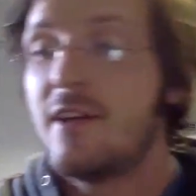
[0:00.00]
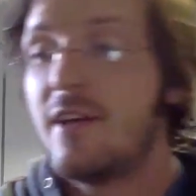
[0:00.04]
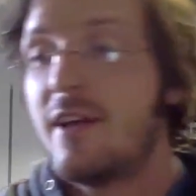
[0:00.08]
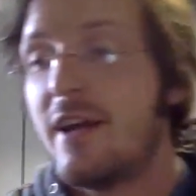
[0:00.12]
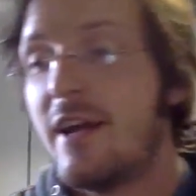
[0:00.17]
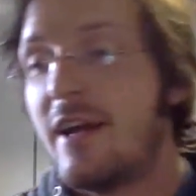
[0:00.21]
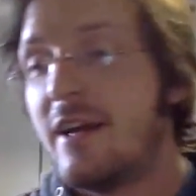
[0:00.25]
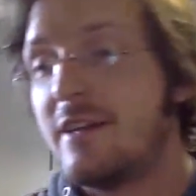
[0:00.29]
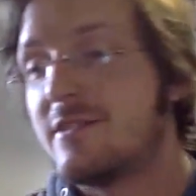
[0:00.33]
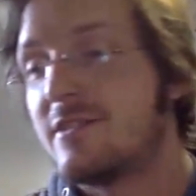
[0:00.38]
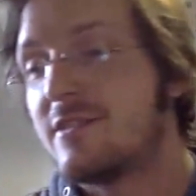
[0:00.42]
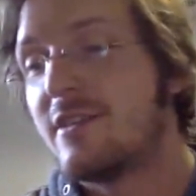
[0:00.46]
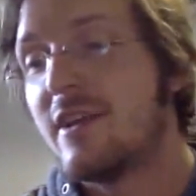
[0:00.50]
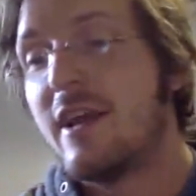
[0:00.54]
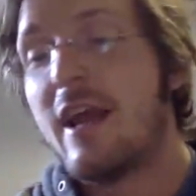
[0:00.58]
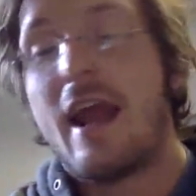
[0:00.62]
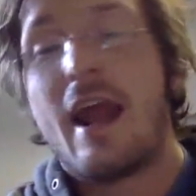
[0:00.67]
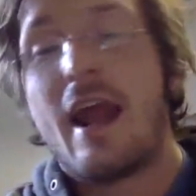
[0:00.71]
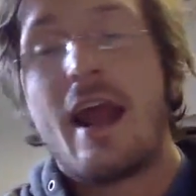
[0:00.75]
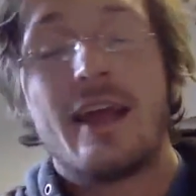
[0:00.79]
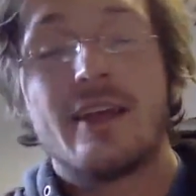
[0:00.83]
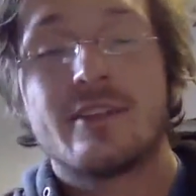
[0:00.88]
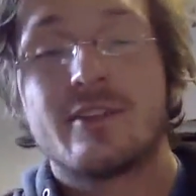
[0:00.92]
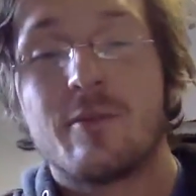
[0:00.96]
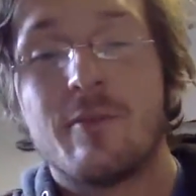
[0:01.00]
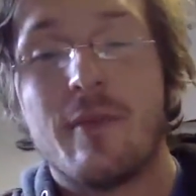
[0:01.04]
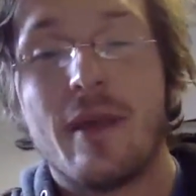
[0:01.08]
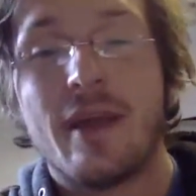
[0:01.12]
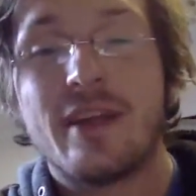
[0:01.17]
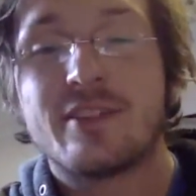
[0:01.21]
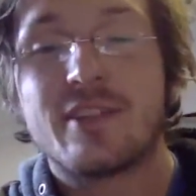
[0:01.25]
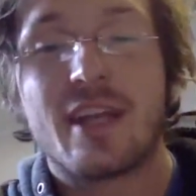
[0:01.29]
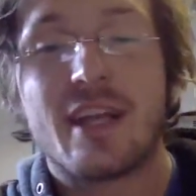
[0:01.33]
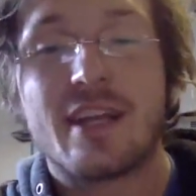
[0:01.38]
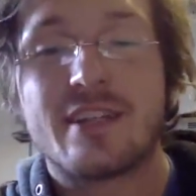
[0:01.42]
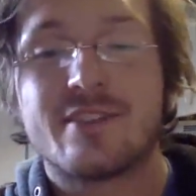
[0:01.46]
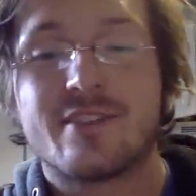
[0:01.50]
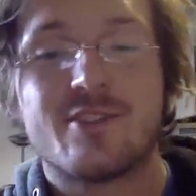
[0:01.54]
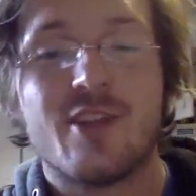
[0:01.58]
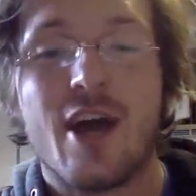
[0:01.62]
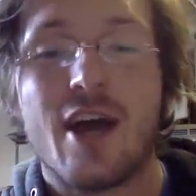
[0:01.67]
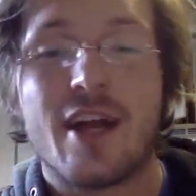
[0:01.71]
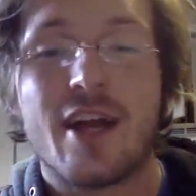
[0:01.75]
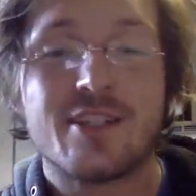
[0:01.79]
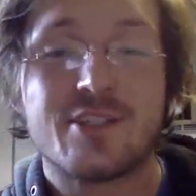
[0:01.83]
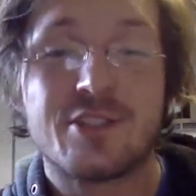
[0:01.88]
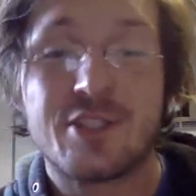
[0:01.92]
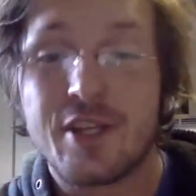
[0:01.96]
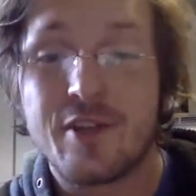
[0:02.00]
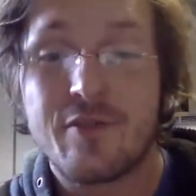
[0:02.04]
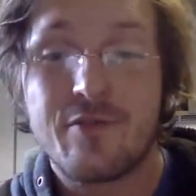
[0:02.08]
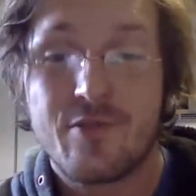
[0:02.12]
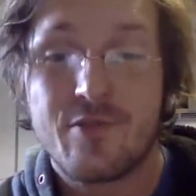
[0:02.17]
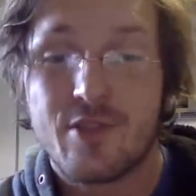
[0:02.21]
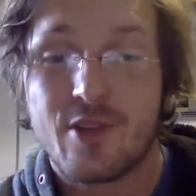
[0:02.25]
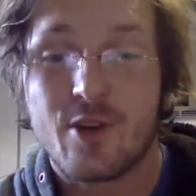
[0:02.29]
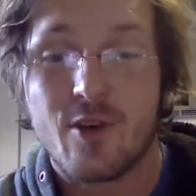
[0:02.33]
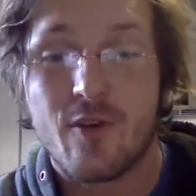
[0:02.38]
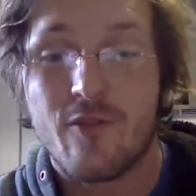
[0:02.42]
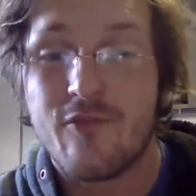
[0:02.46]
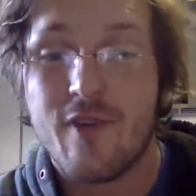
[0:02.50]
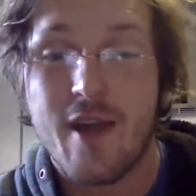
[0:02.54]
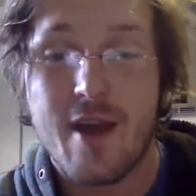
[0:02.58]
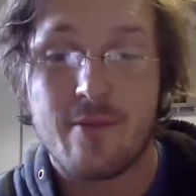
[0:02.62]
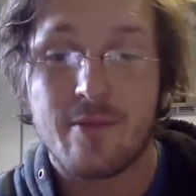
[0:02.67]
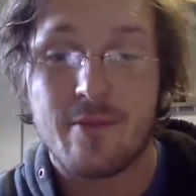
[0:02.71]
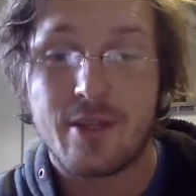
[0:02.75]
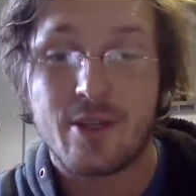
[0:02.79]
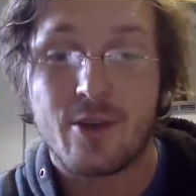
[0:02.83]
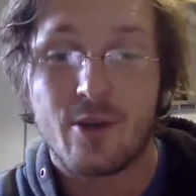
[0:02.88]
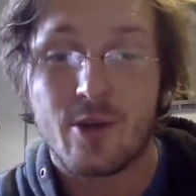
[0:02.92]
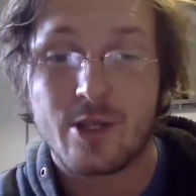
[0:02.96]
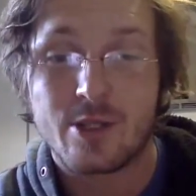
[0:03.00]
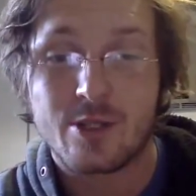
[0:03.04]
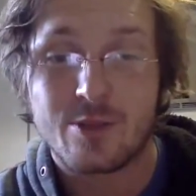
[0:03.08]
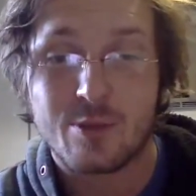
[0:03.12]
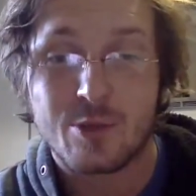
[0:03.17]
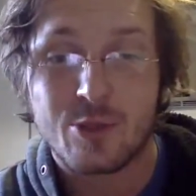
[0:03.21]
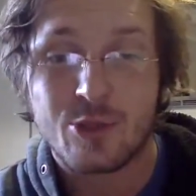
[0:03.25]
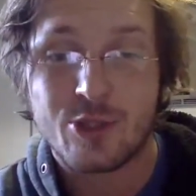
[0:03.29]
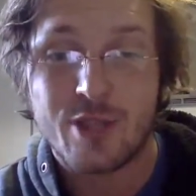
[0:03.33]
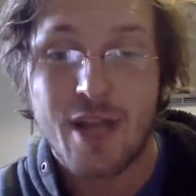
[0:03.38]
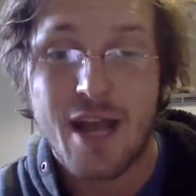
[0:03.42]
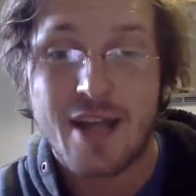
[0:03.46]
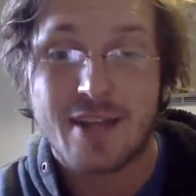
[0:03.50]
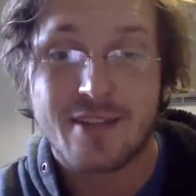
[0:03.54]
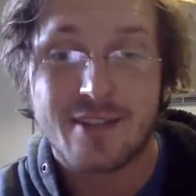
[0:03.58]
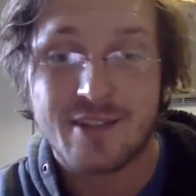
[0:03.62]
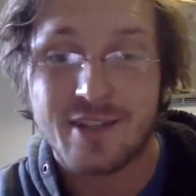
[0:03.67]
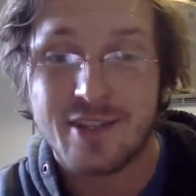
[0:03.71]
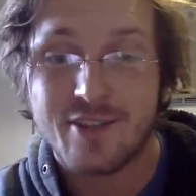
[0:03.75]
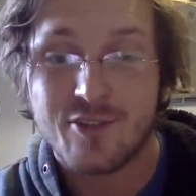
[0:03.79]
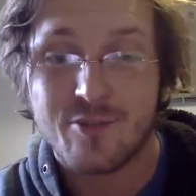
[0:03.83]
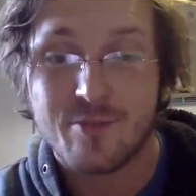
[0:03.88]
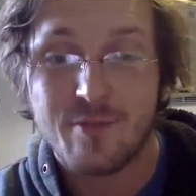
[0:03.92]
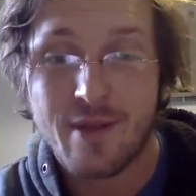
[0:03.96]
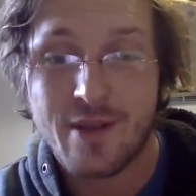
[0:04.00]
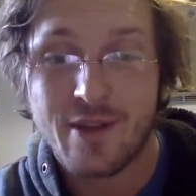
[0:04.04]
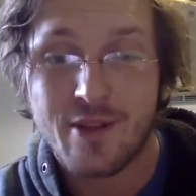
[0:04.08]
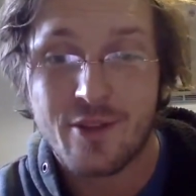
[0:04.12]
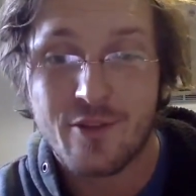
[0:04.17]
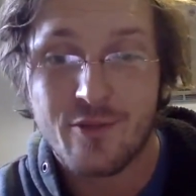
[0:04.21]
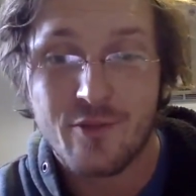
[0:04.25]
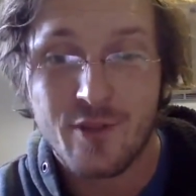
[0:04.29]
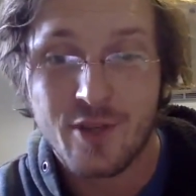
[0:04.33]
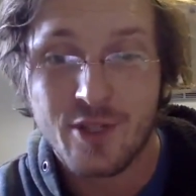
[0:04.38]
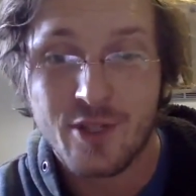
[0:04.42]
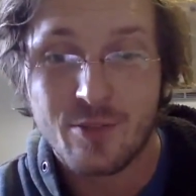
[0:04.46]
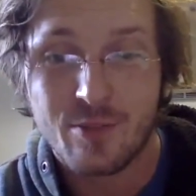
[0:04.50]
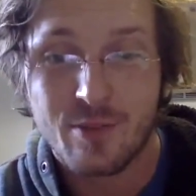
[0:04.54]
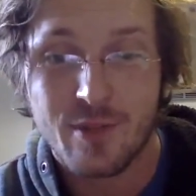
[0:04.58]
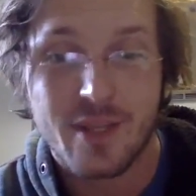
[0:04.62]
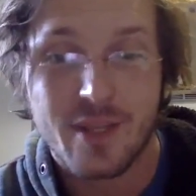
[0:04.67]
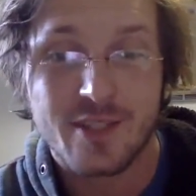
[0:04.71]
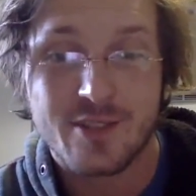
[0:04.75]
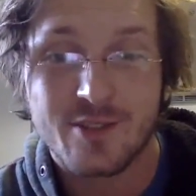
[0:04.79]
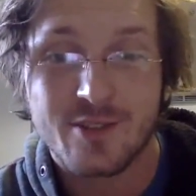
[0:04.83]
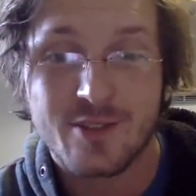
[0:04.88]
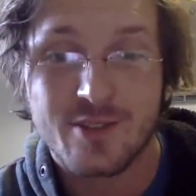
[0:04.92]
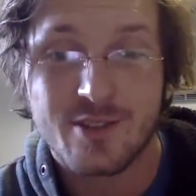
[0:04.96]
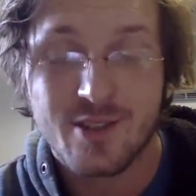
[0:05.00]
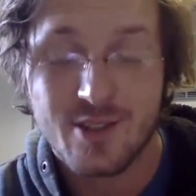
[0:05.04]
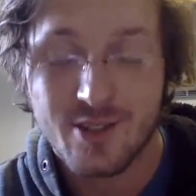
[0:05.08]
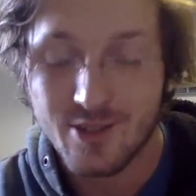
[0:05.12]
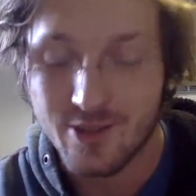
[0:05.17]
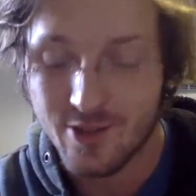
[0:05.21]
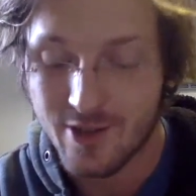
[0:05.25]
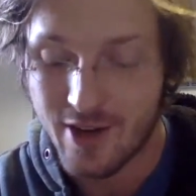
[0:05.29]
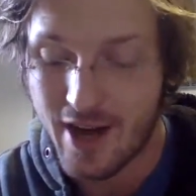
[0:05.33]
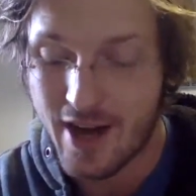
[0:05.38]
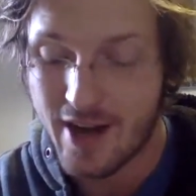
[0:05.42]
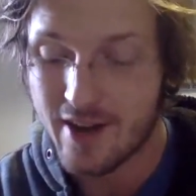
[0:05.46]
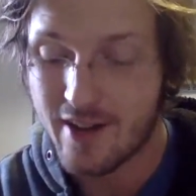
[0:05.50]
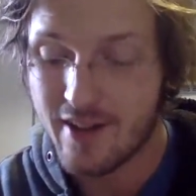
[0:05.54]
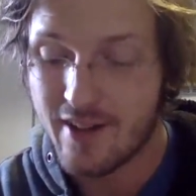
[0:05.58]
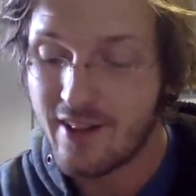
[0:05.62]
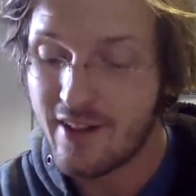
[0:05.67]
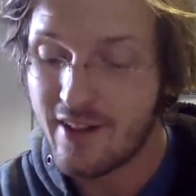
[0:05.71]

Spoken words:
It's amazing. It's not as if the family courts were stacked against men in the first place, right?